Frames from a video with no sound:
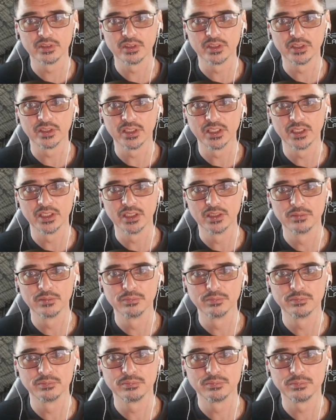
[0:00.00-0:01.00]

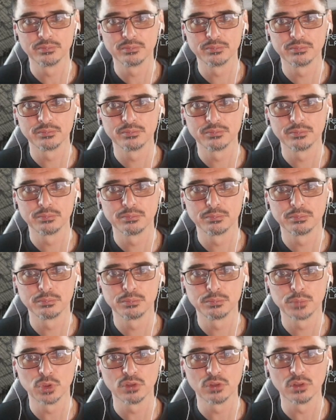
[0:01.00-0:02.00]

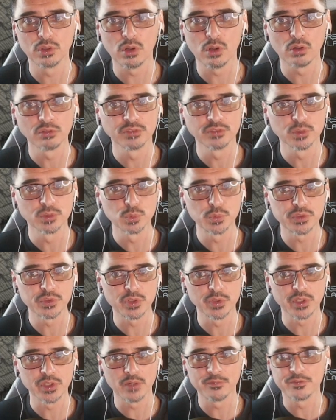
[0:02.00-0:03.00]
Poor old Orvold was
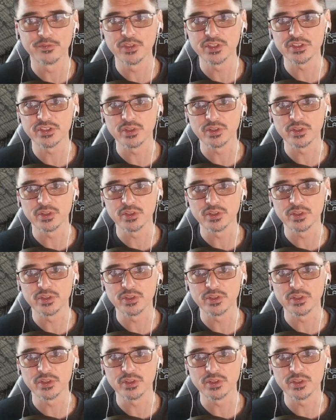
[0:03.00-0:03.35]
going up first,